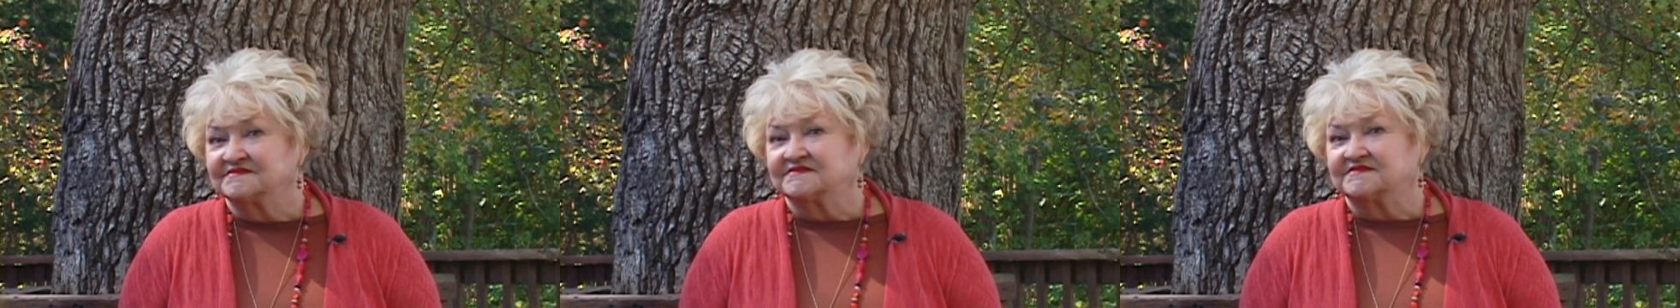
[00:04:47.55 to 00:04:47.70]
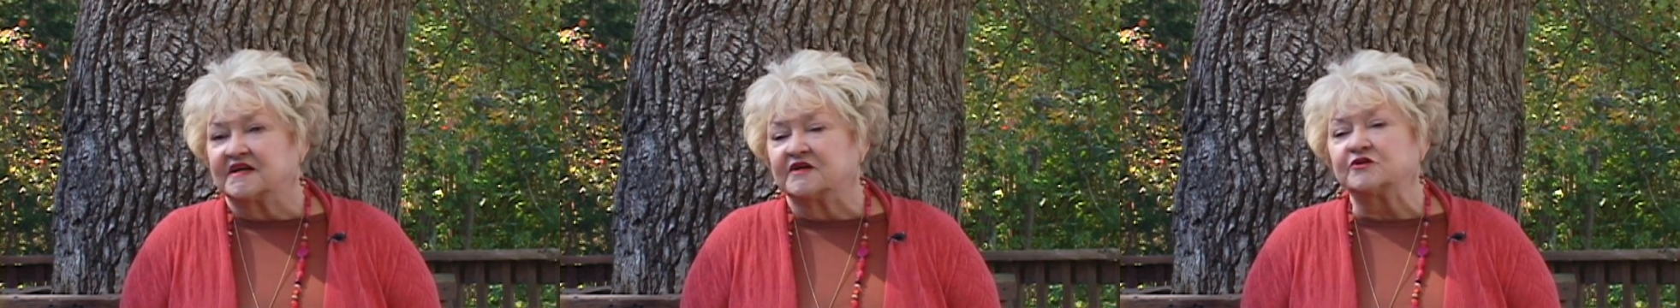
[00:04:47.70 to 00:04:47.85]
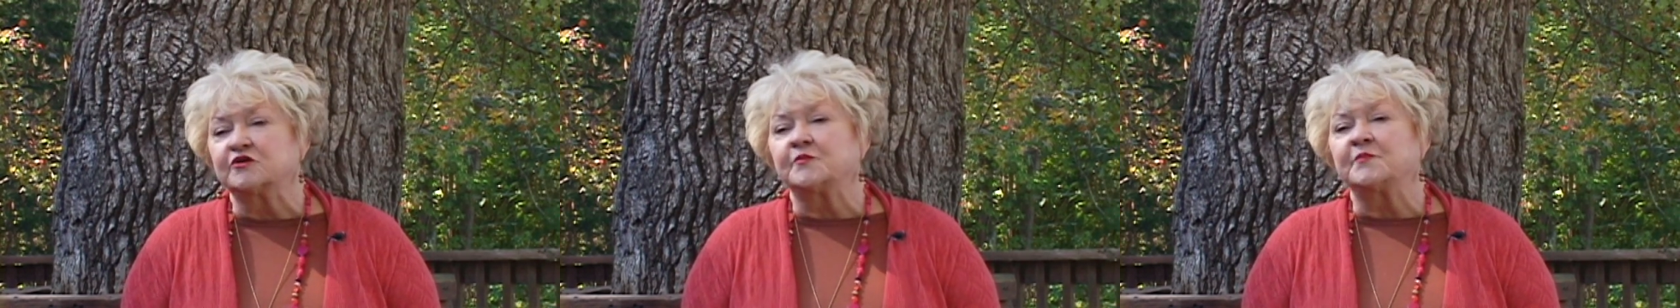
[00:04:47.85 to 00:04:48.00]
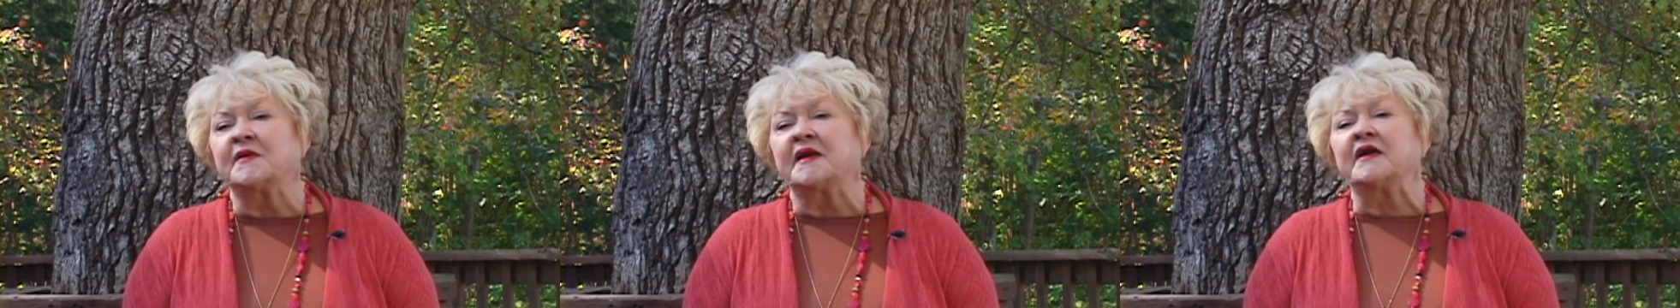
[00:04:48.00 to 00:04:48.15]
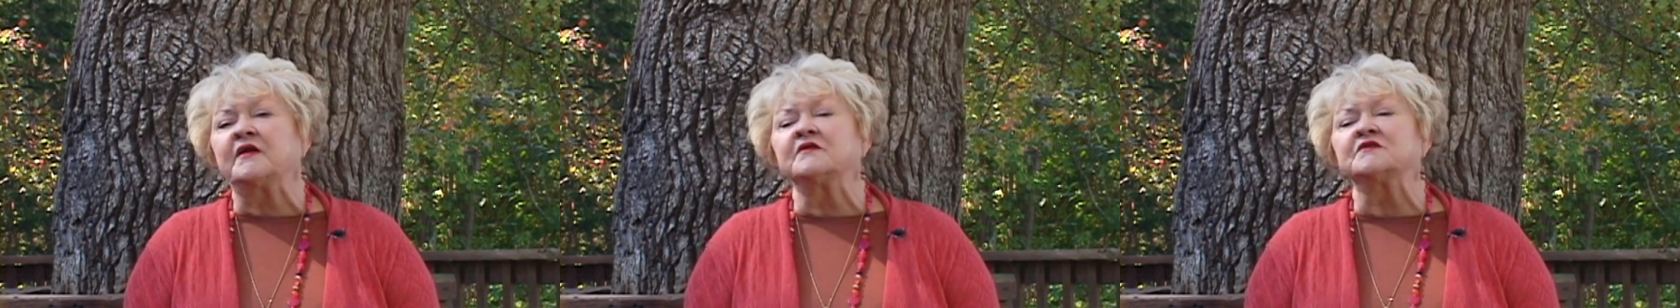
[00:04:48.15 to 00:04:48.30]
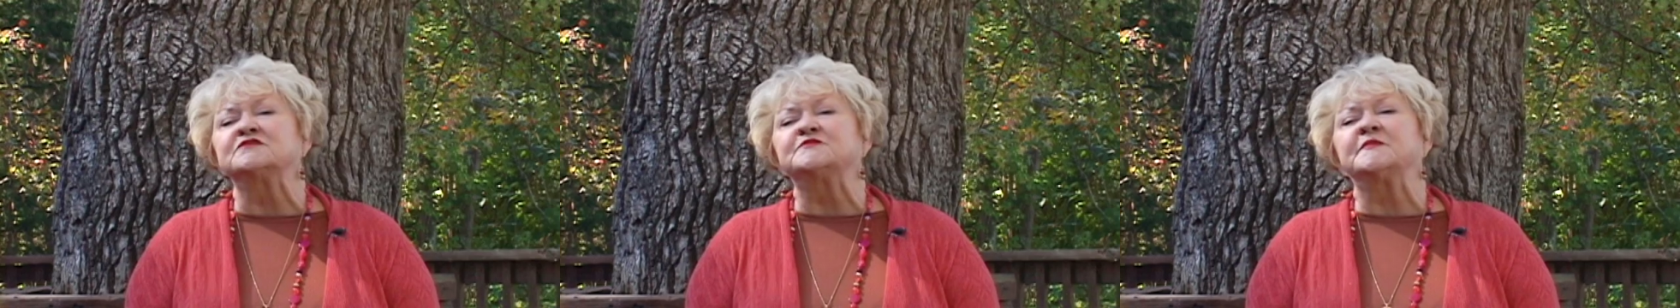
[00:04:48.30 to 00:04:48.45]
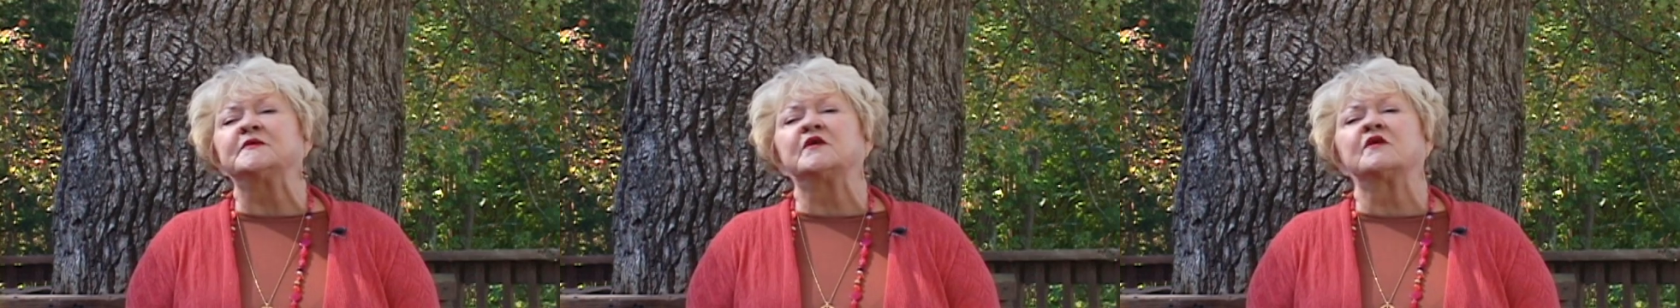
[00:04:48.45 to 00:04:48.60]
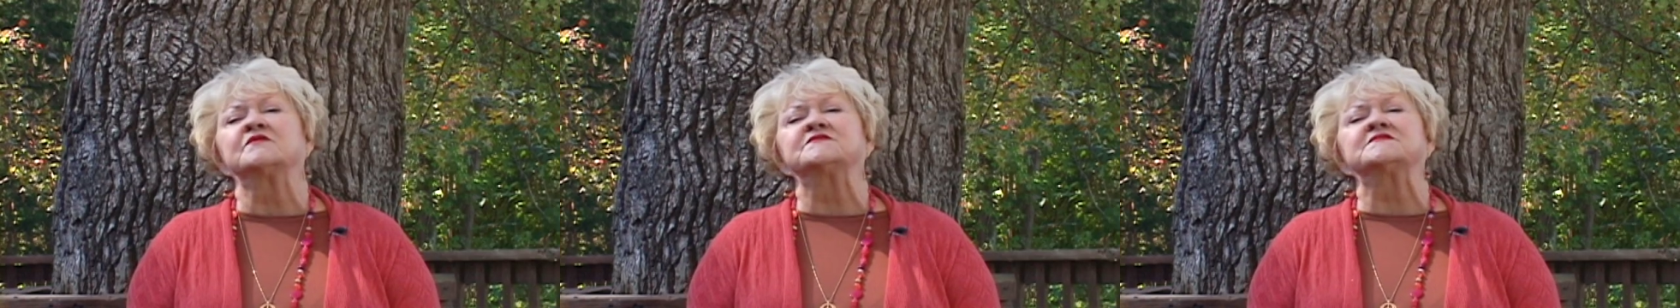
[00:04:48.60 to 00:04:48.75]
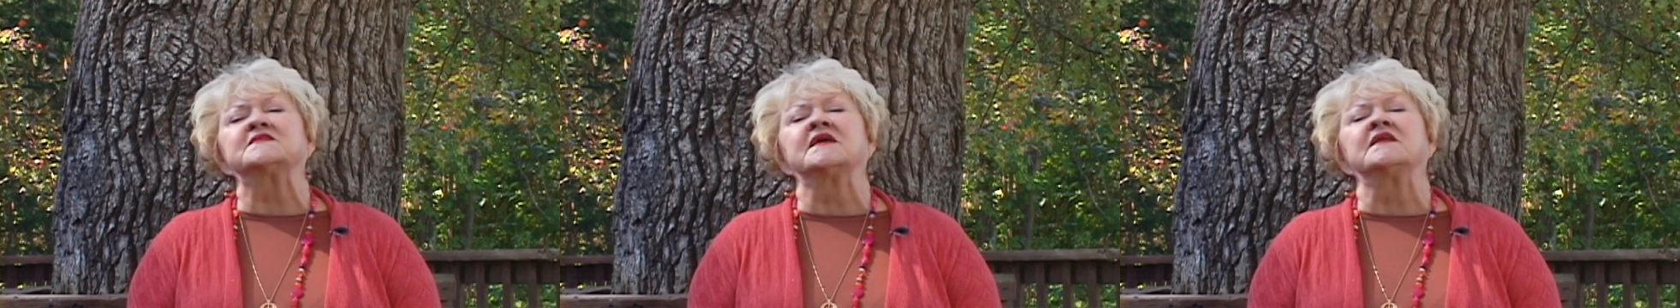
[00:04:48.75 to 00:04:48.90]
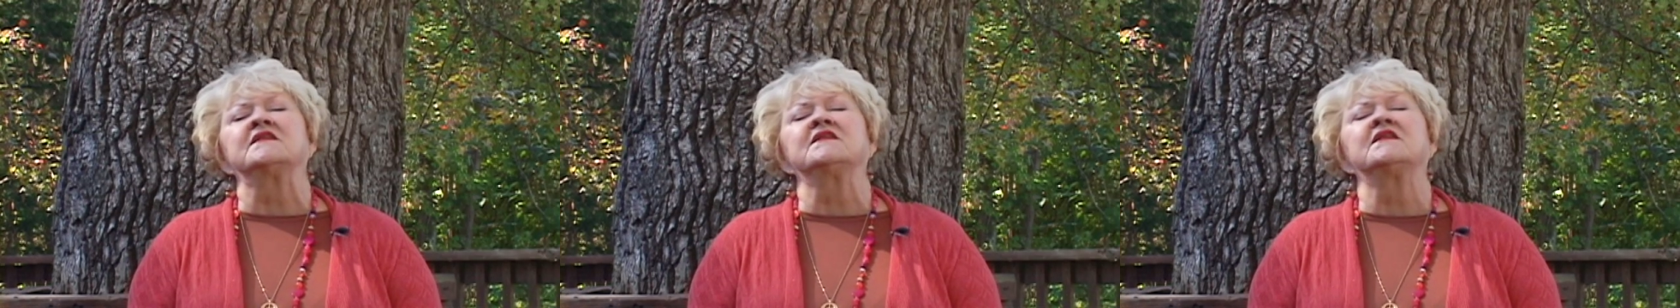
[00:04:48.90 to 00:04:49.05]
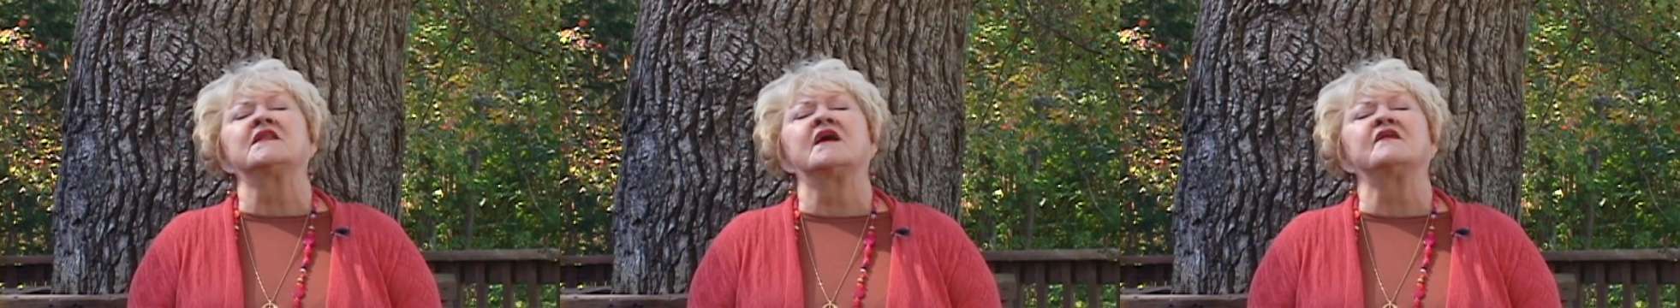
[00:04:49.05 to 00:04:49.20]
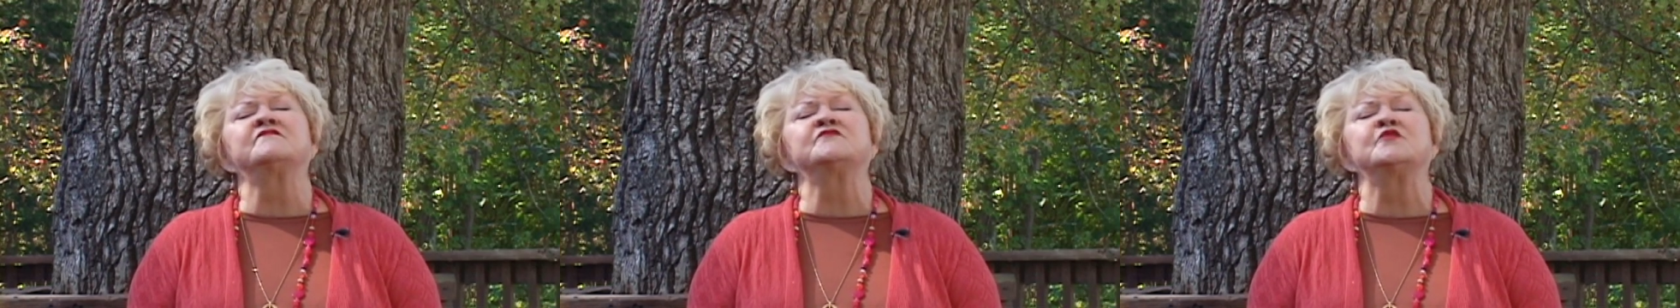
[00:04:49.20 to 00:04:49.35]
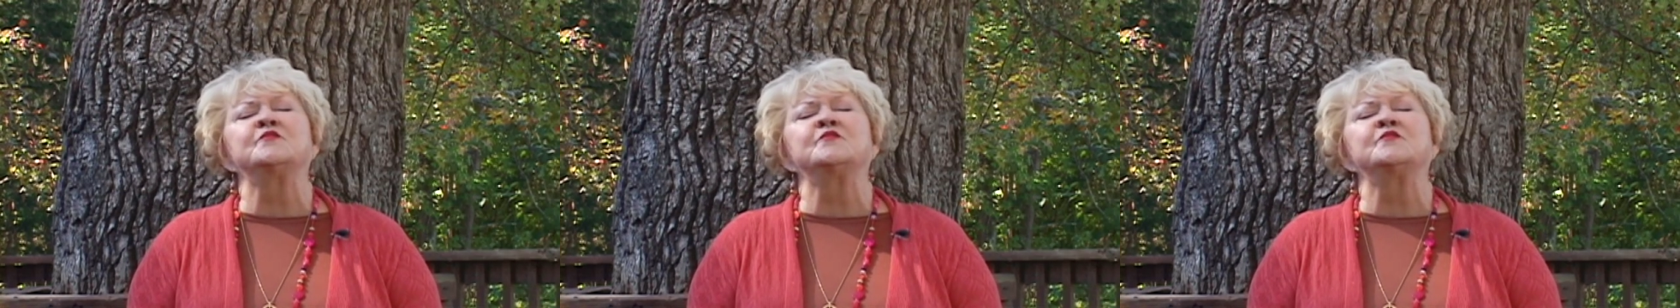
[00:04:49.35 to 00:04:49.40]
And your parents, because they love